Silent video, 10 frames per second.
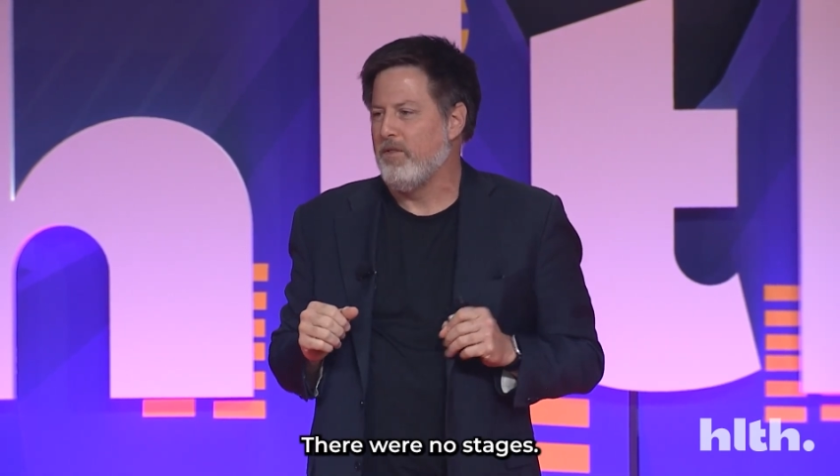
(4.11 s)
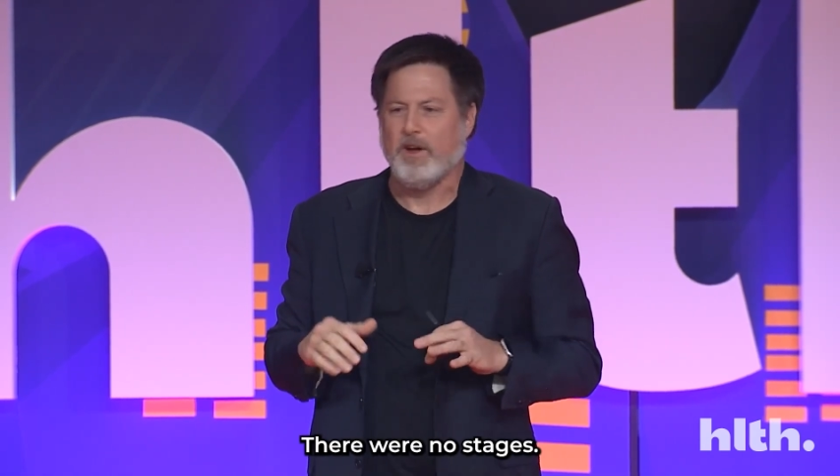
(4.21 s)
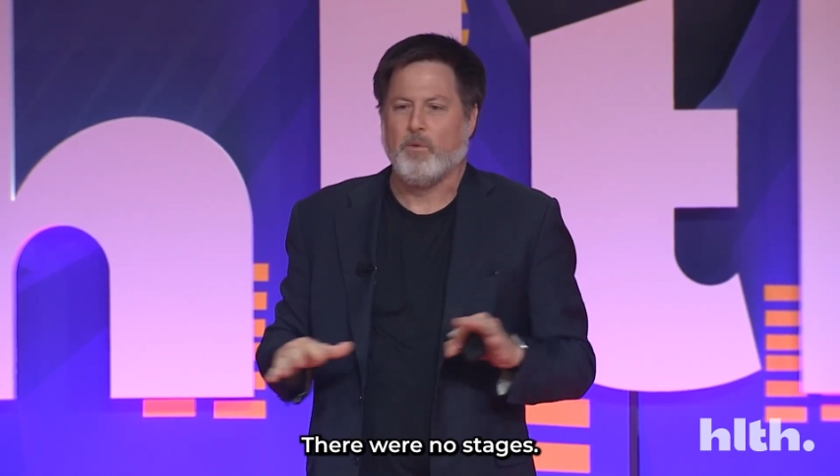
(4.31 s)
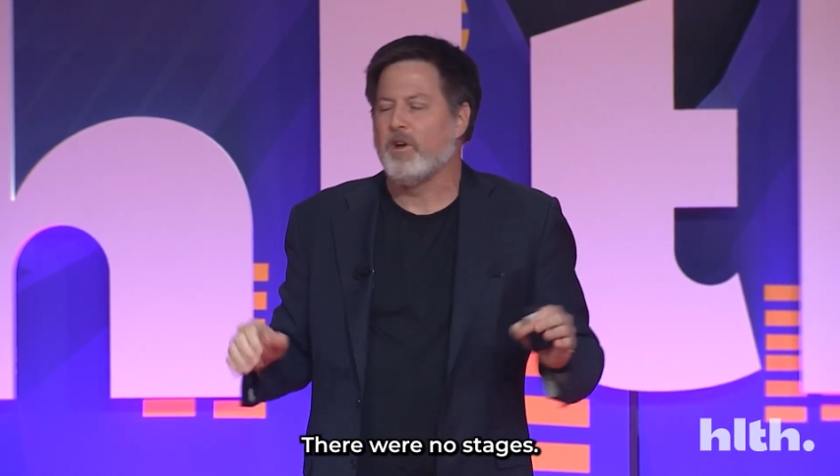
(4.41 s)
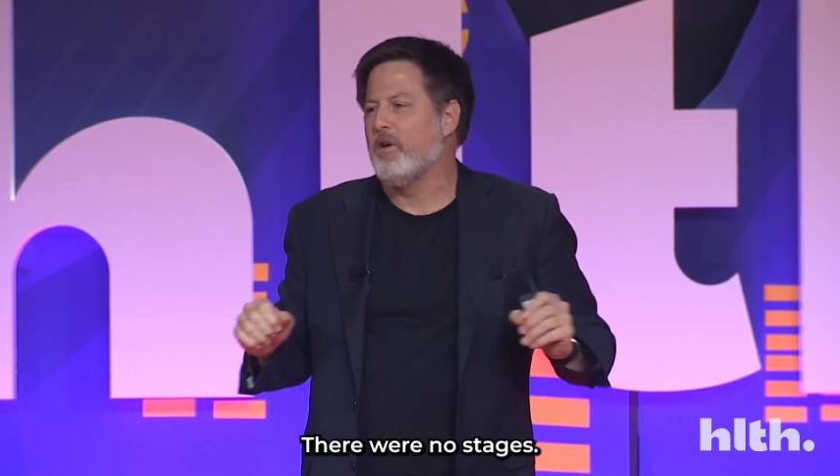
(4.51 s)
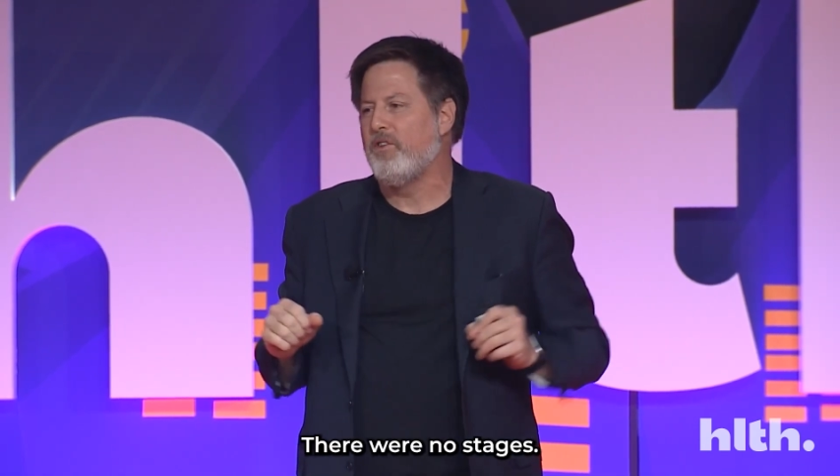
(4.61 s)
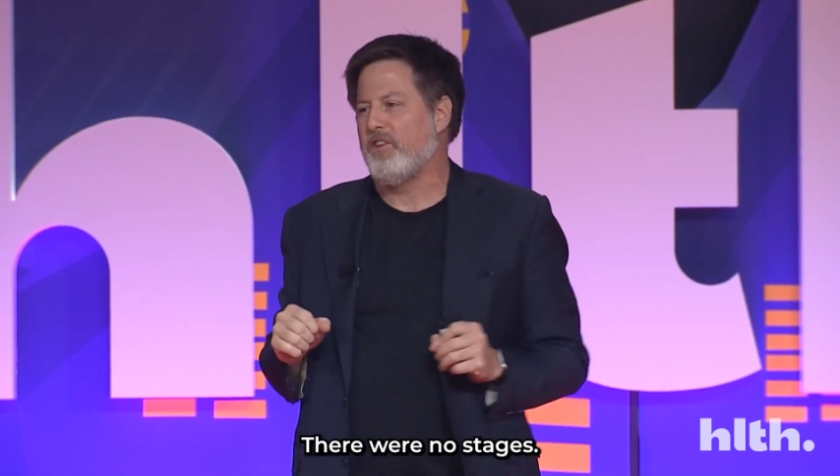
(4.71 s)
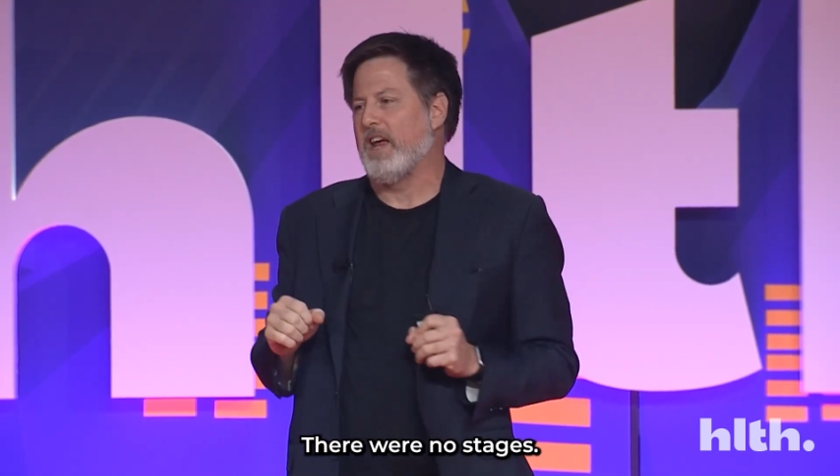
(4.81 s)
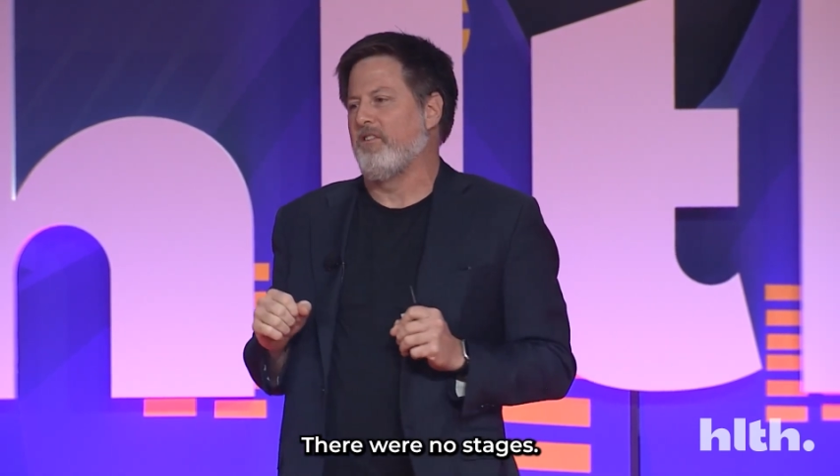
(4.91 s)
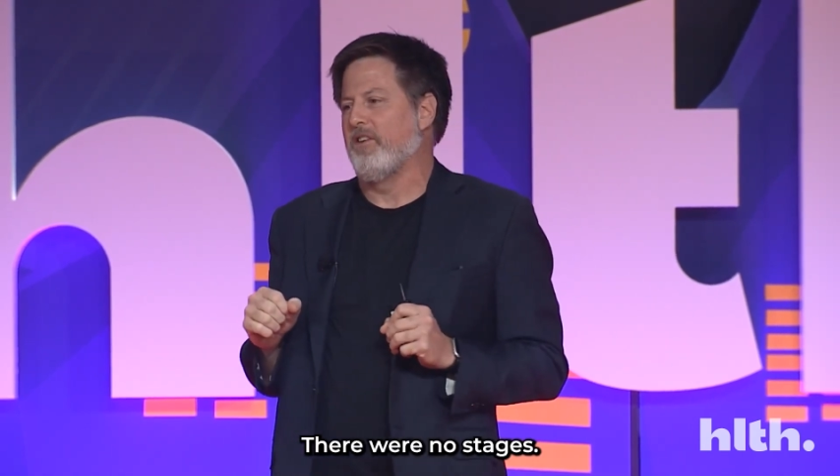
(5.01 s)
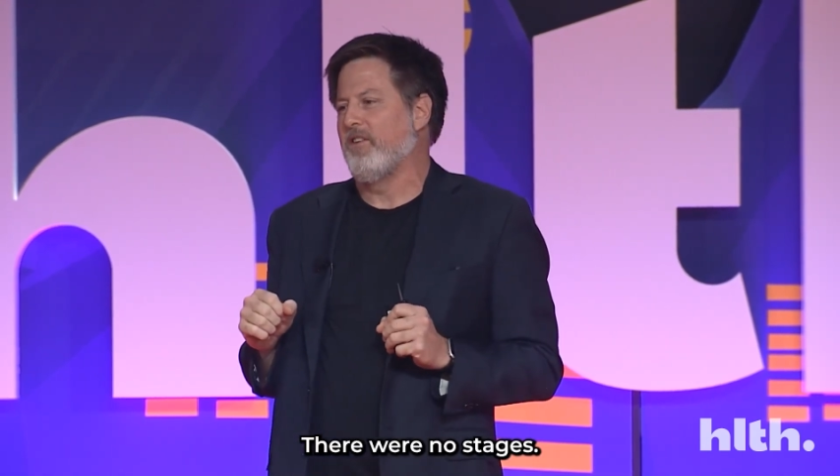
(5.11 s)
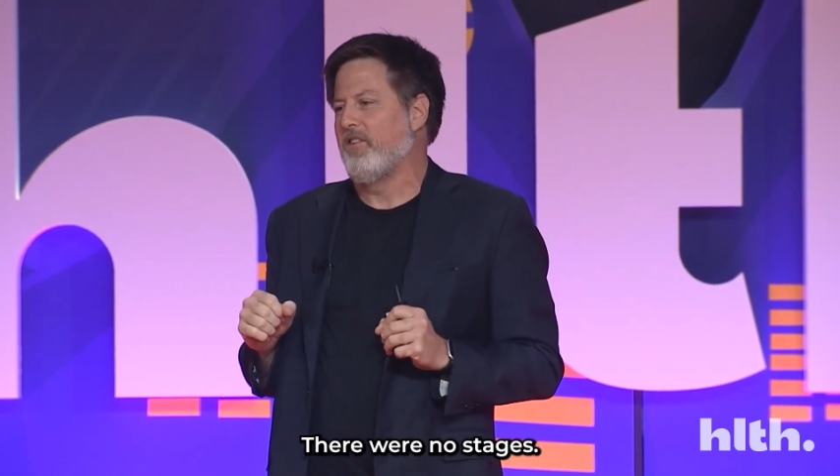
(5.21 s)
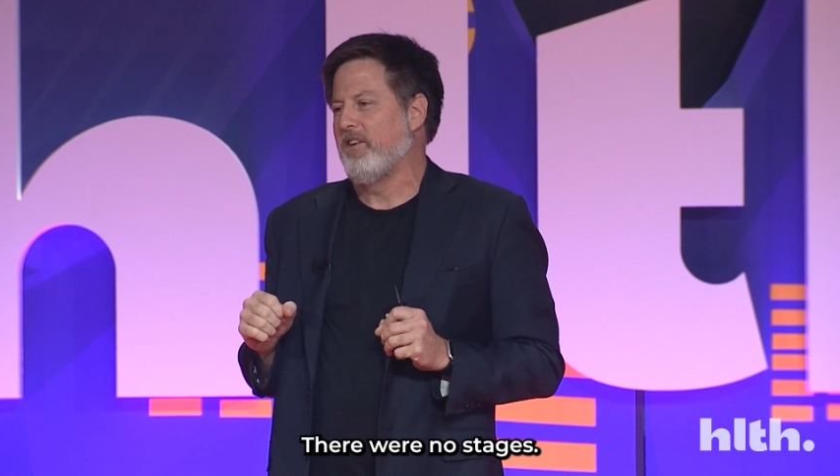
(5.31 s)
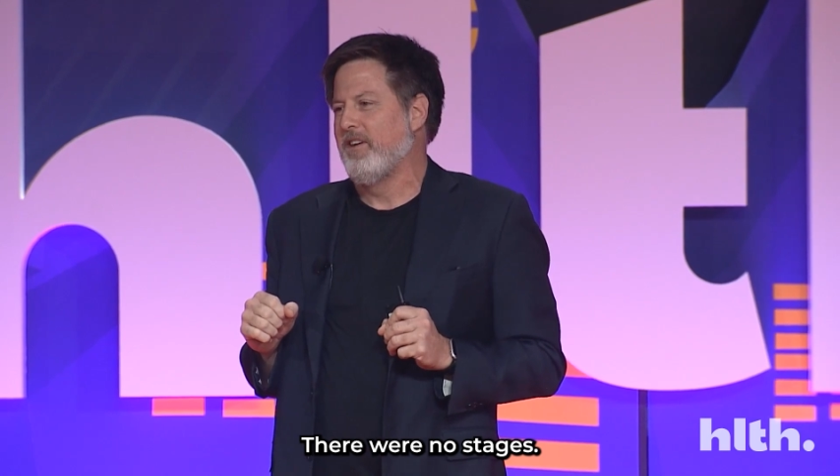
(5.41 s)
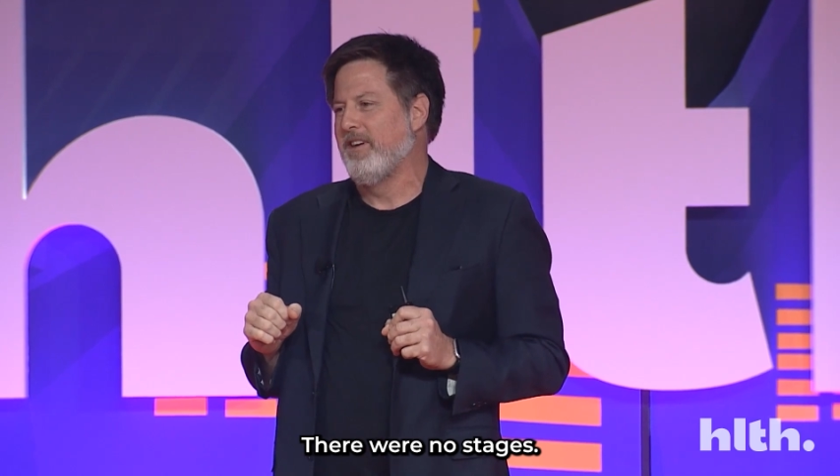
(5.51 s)
there were no
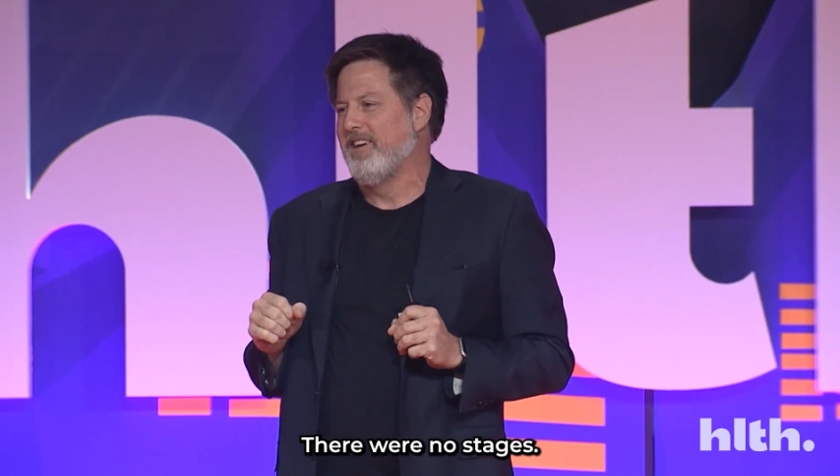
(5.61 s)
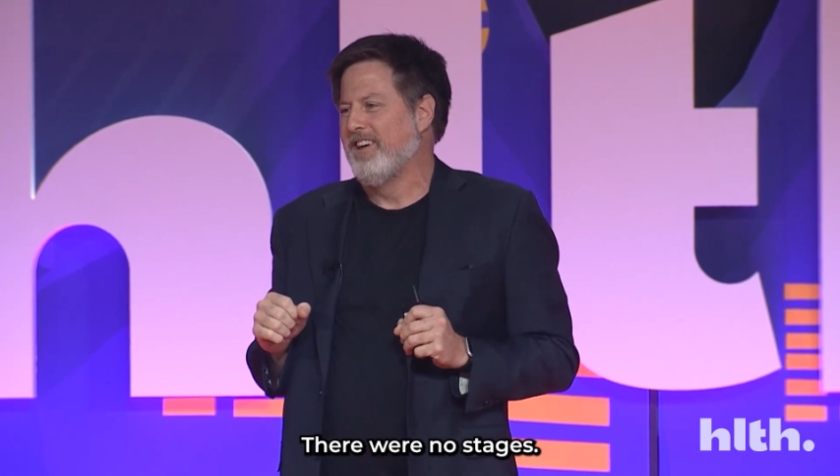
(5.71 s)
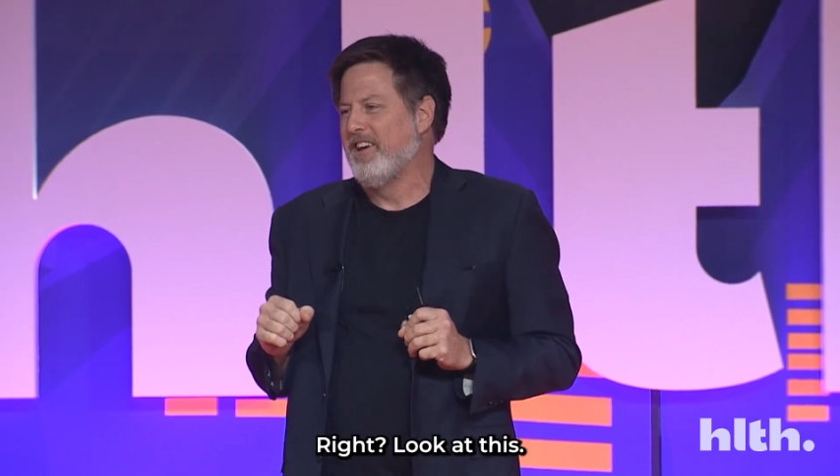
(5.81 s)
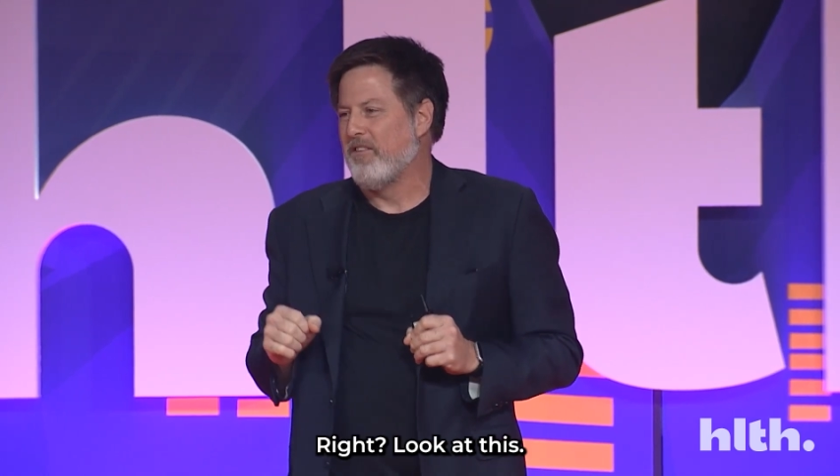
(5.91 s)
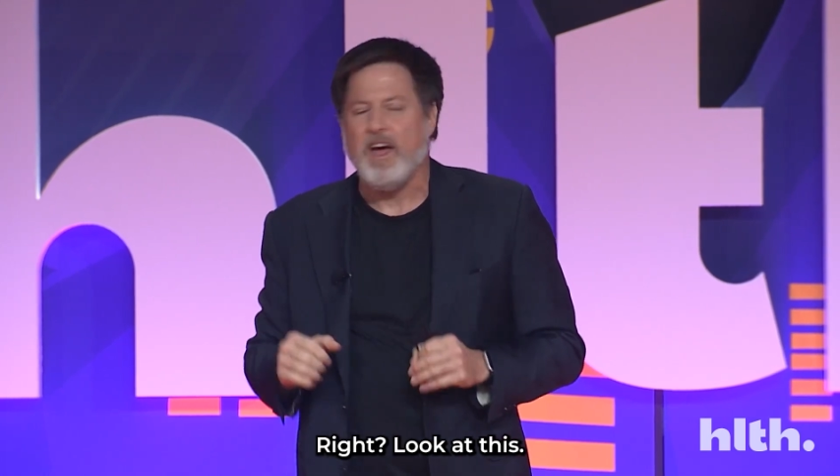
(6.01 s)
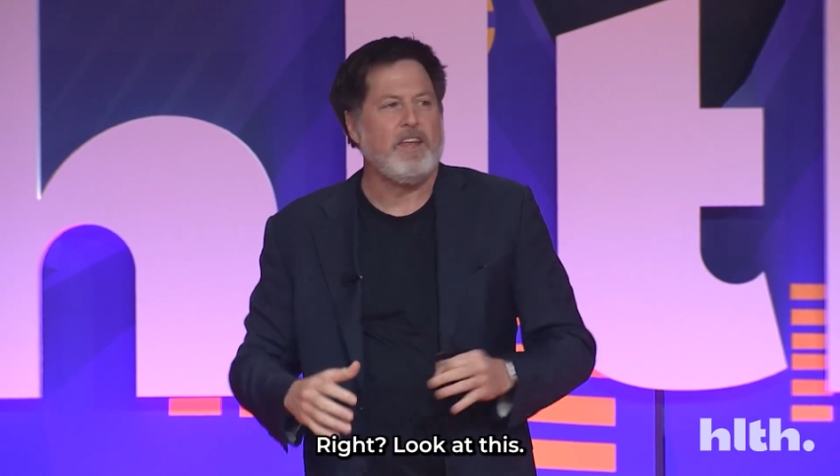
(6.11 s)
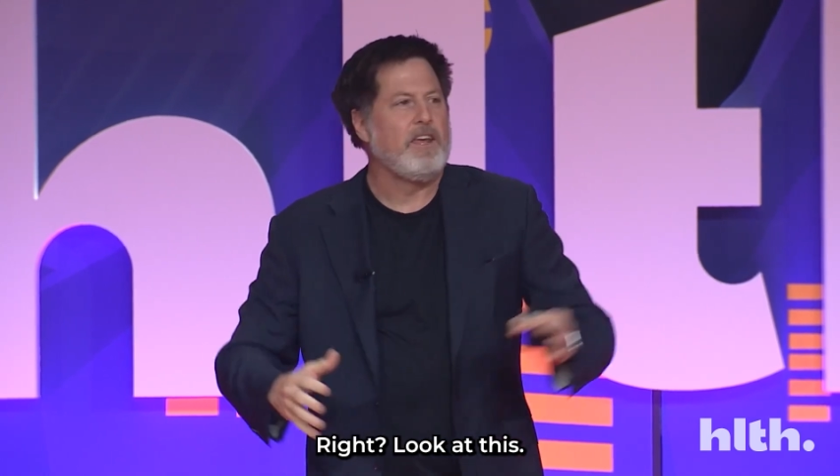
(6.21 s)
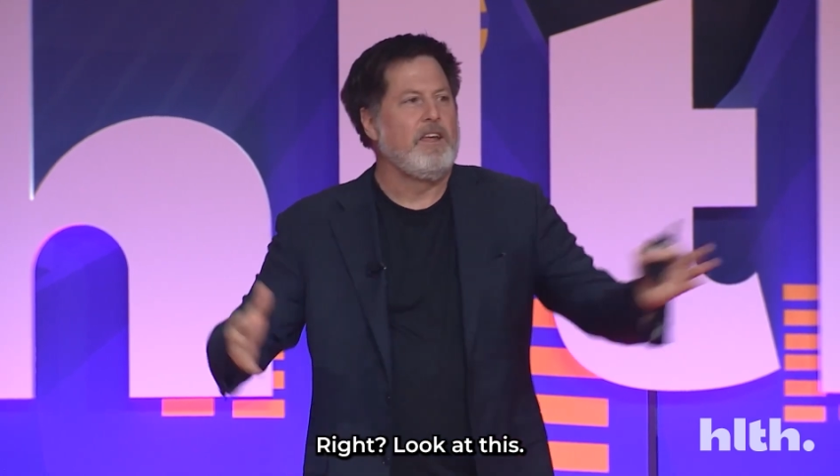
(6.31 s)
stages, right?